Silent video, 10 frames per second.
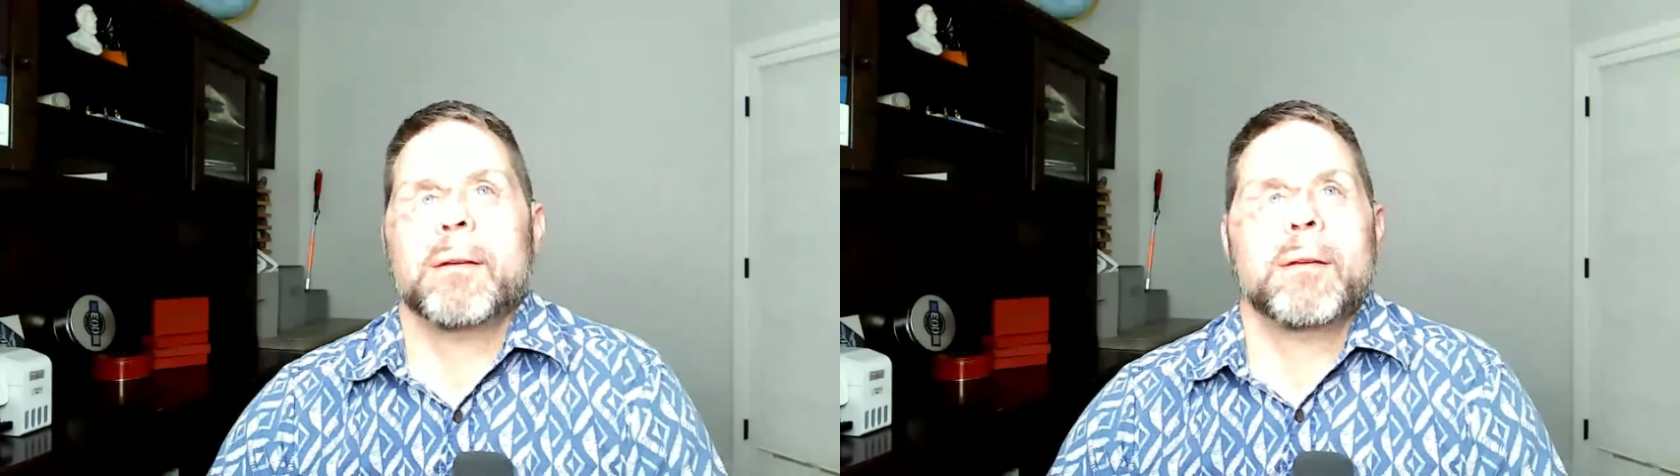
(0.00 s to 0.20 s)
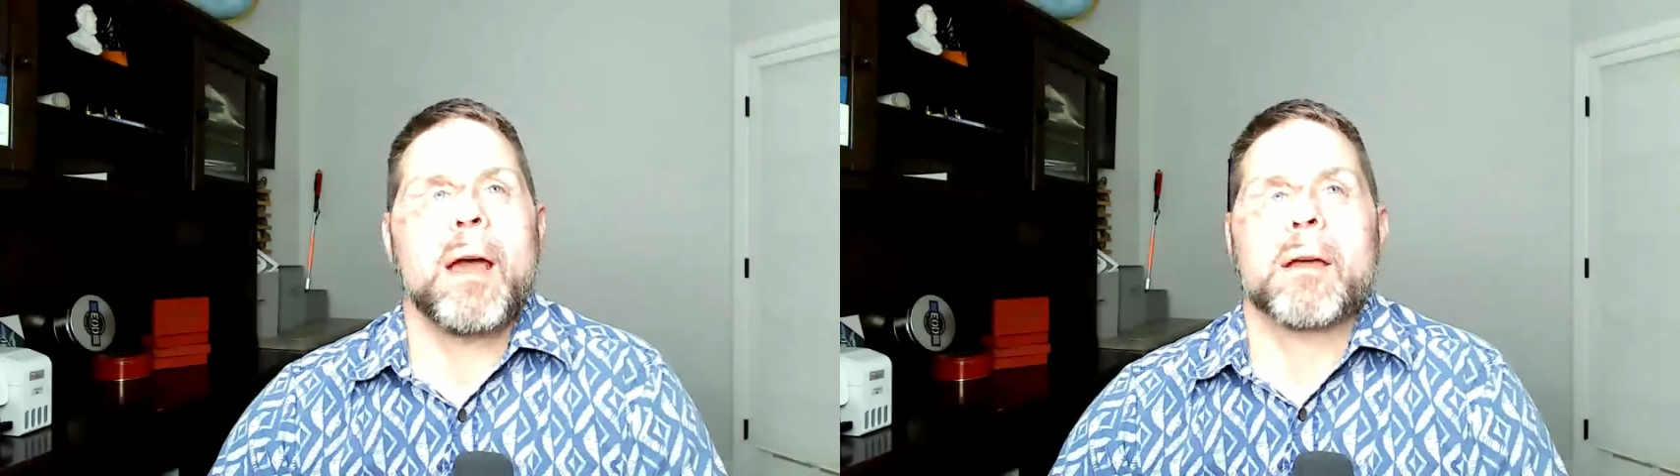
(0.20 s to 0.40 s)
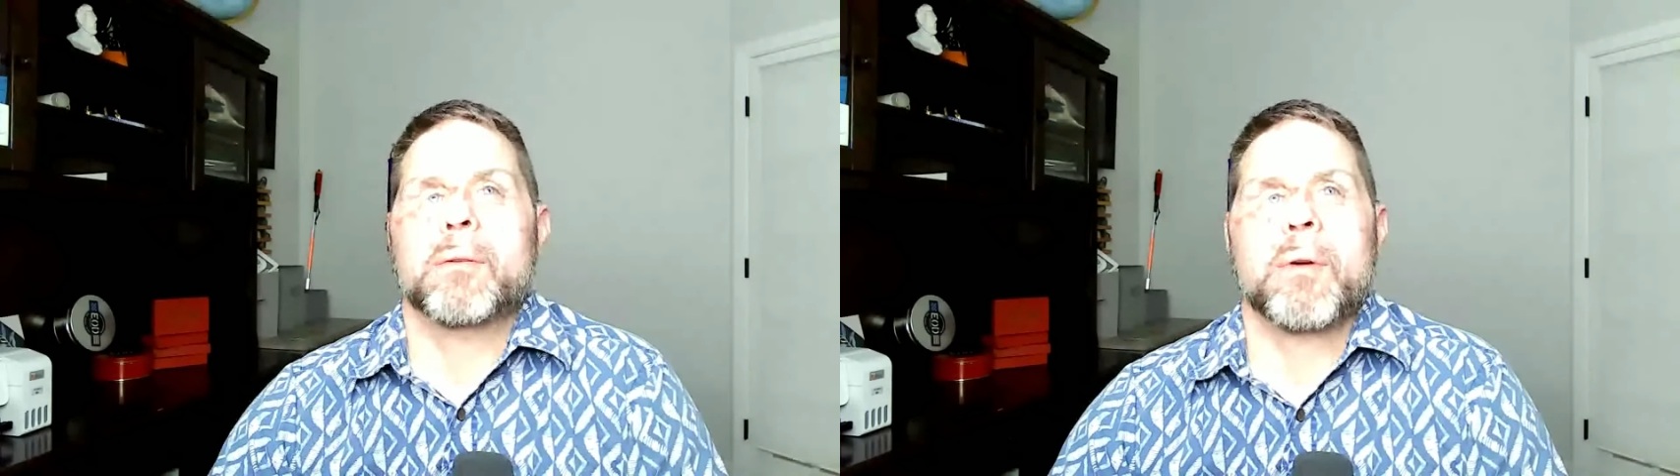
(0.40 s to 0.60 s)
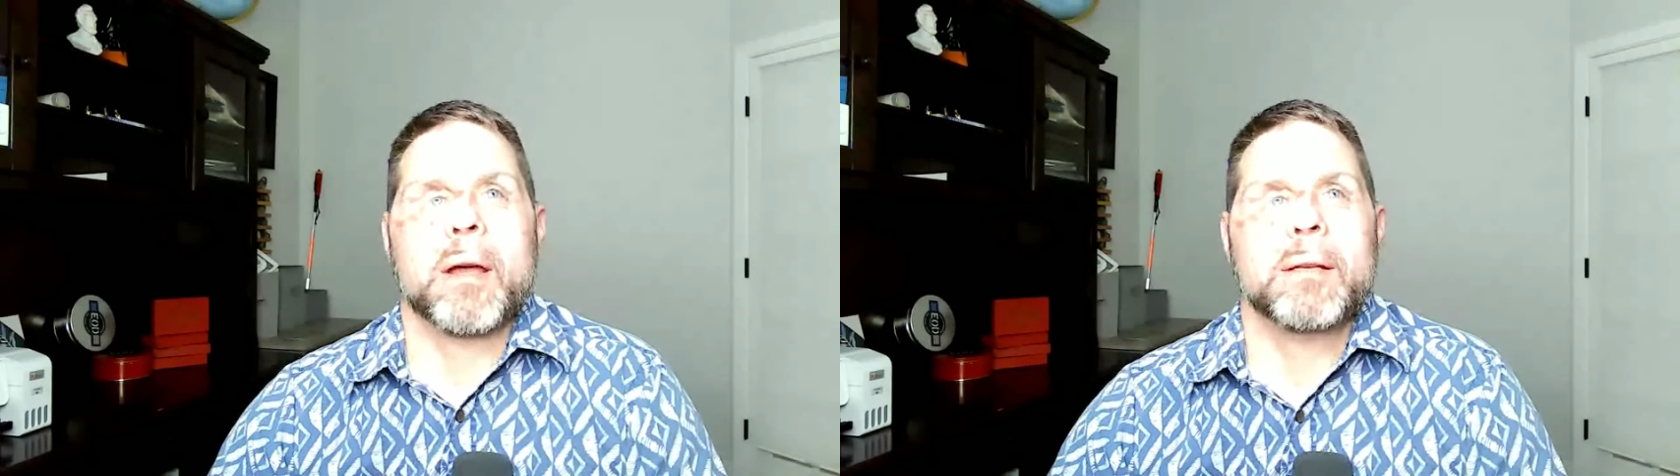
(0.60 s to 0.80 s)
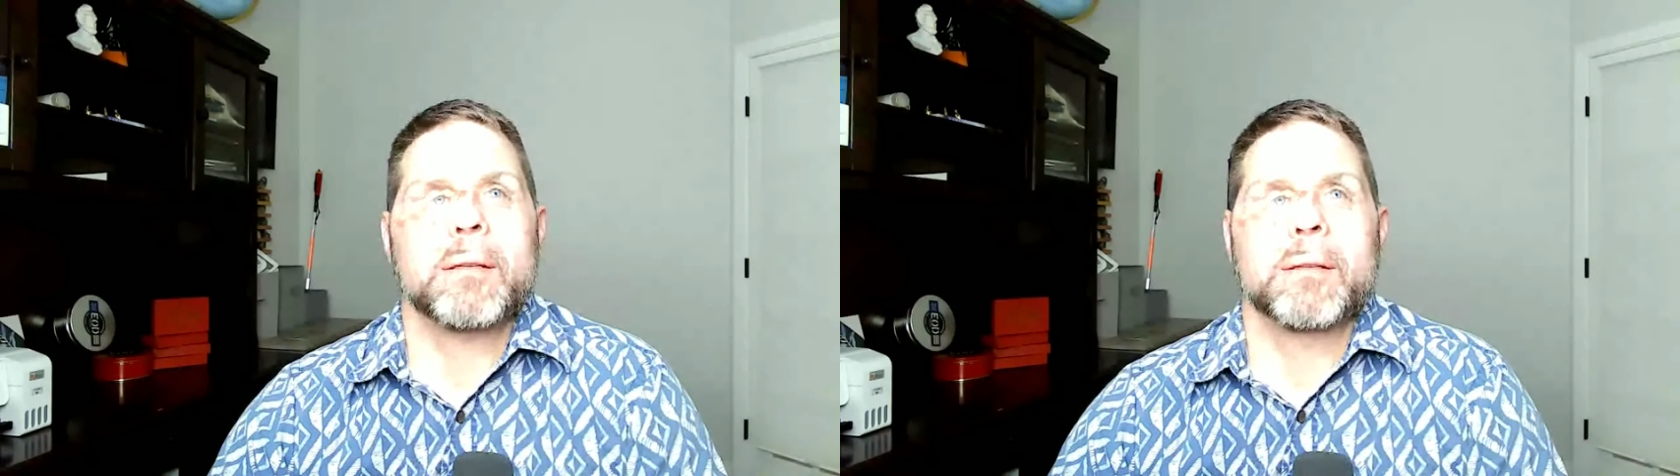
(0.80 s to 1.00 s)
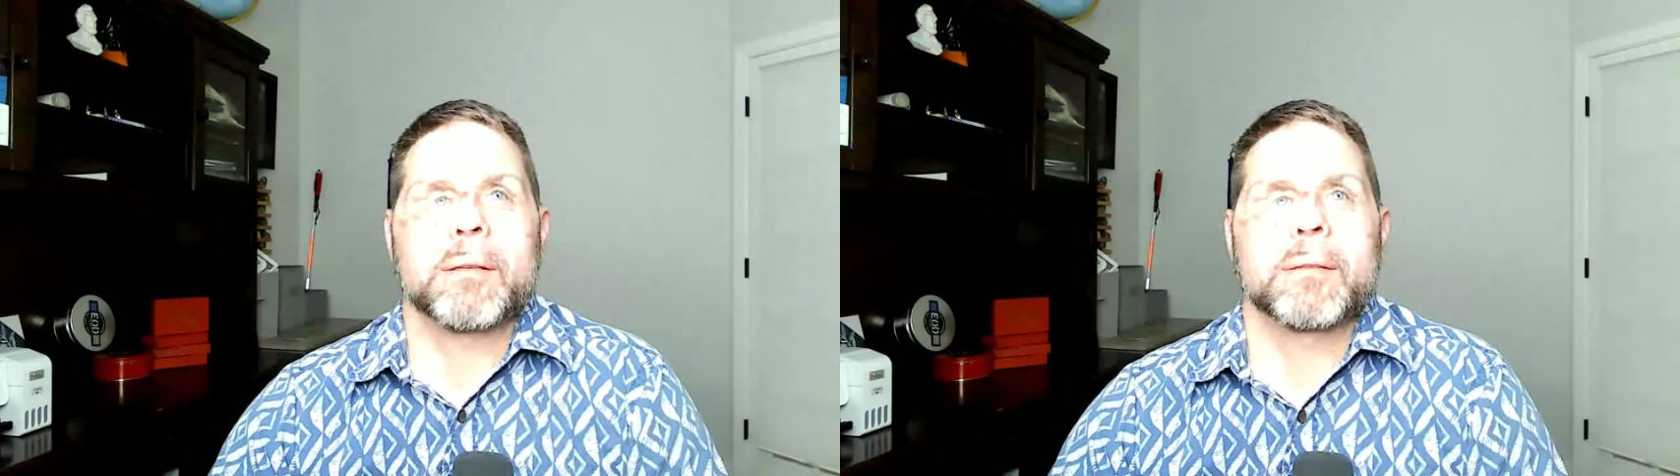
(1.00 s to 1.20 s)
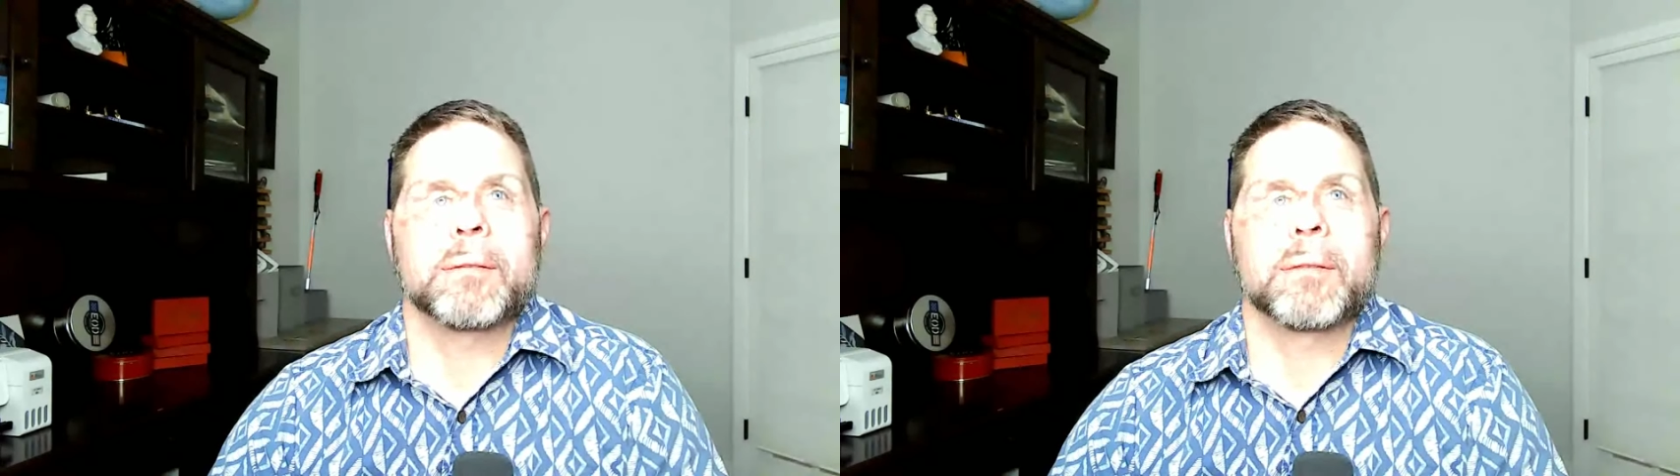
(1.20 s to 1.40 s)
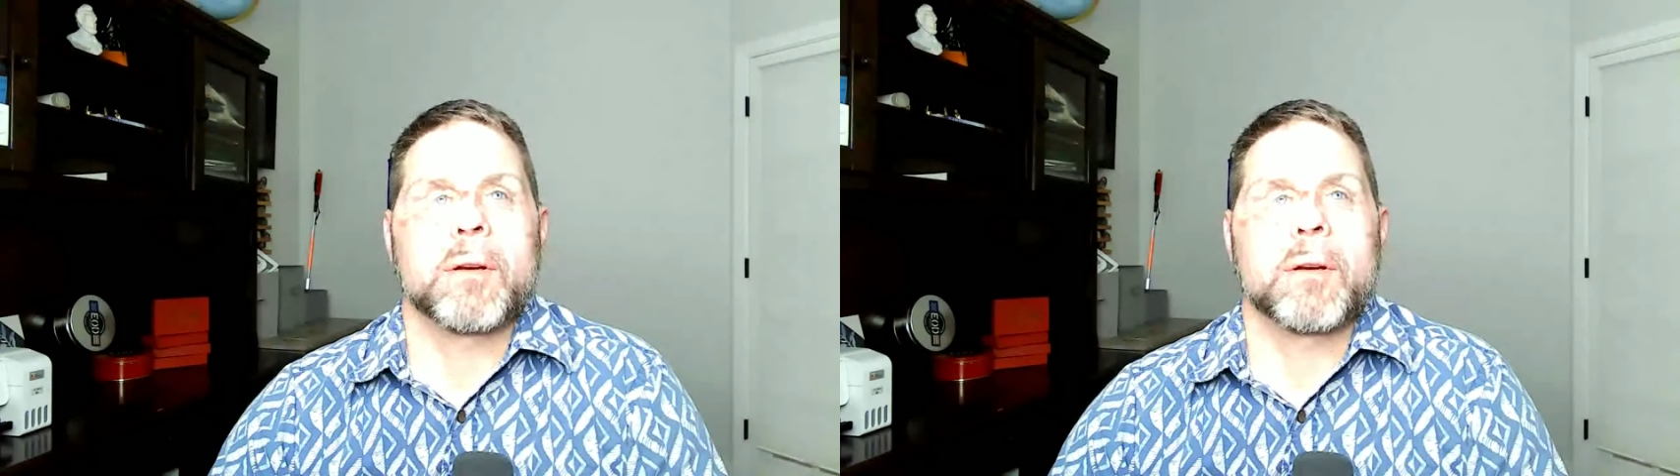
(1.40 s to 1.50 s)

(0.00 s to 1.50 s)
yeah, you're right. The